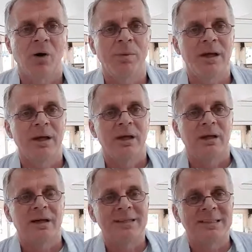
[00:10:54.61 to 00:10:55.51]
or by
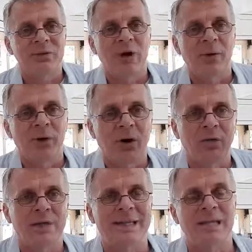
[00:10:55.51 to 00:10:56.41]
listening to our
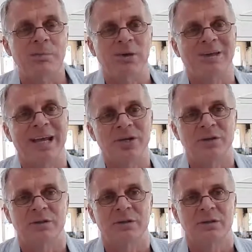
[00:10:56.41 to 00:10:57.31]
own
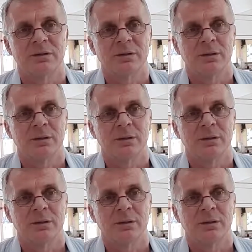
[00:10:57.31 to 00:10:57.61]
interpretations